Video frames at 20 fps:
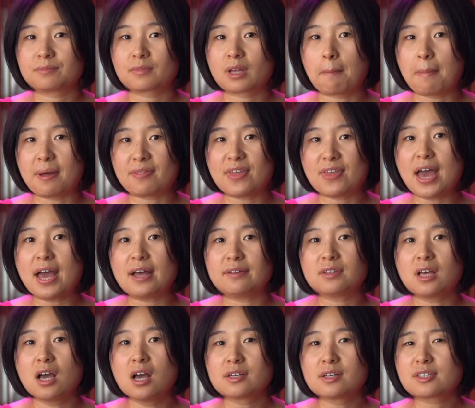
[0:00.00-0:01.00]
But
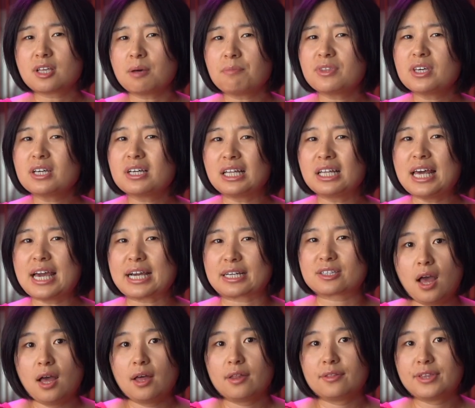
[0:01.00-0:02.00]
then, something
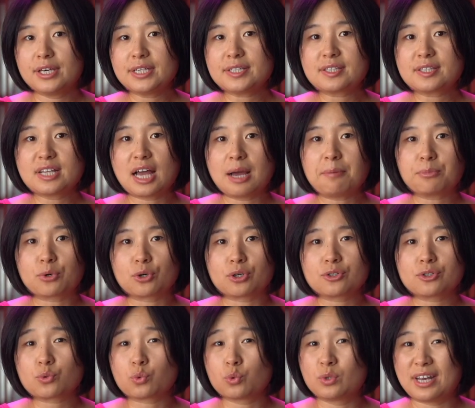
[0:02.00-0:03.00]
clicked. These
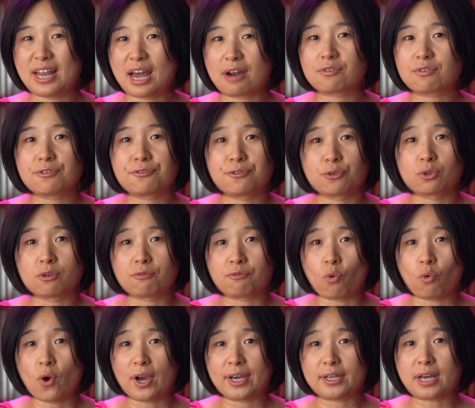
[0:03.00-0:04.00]
numbers would never fill the
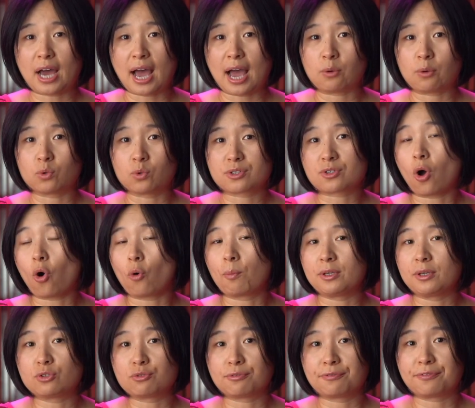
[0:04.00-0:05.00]
void I was
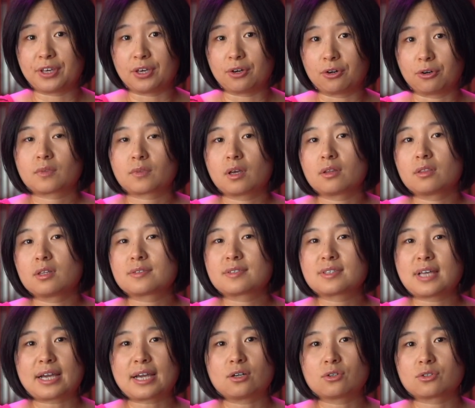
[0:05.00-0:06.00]
hoping to fill. The
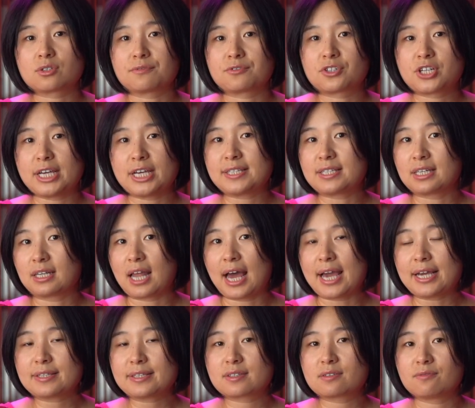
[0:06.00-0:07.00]
cycles of chasing
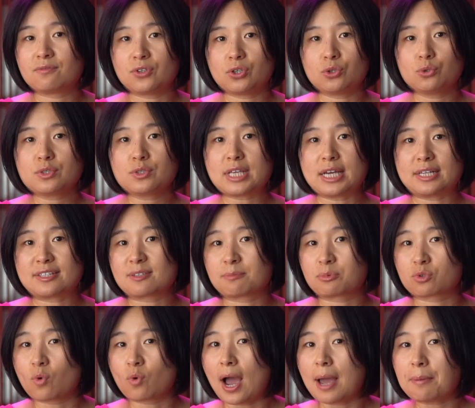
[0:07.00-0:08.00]
likes, views, and
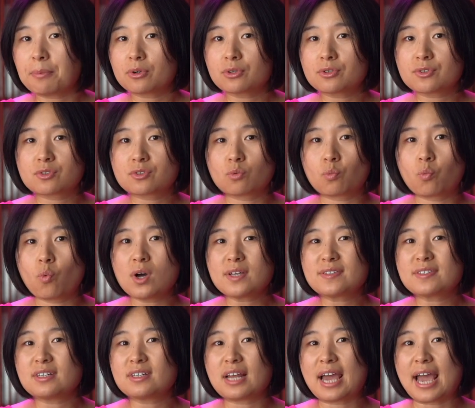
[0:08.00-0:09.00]
subscribers
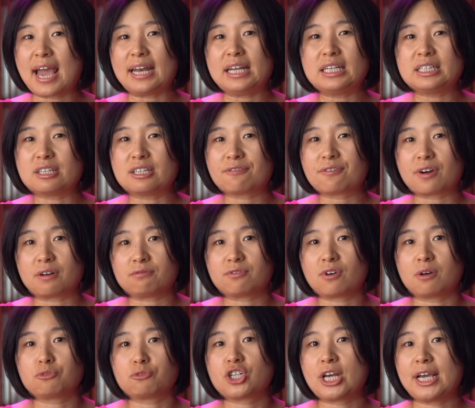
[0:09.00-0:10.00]
wasn't any different
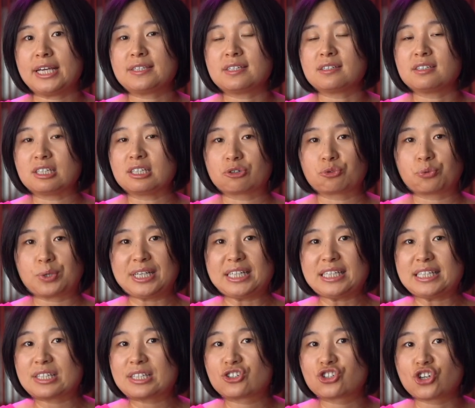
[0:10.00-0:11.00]
from chasing
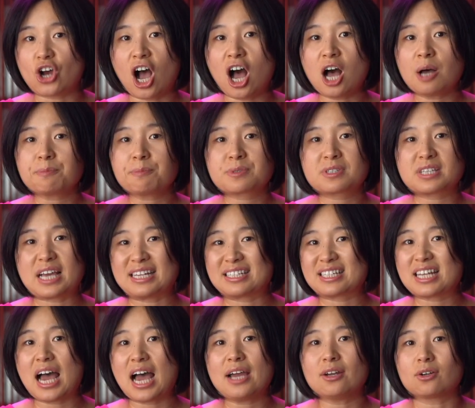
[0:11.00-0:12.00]
degrees, jobs, and
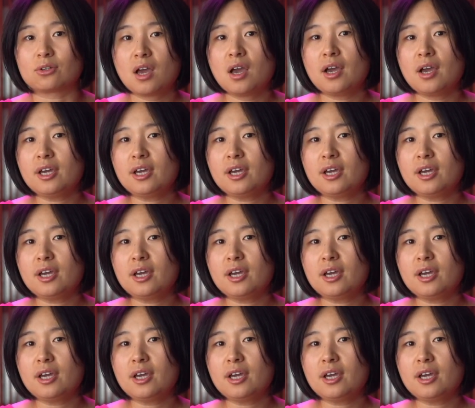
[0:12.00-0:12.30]
titles.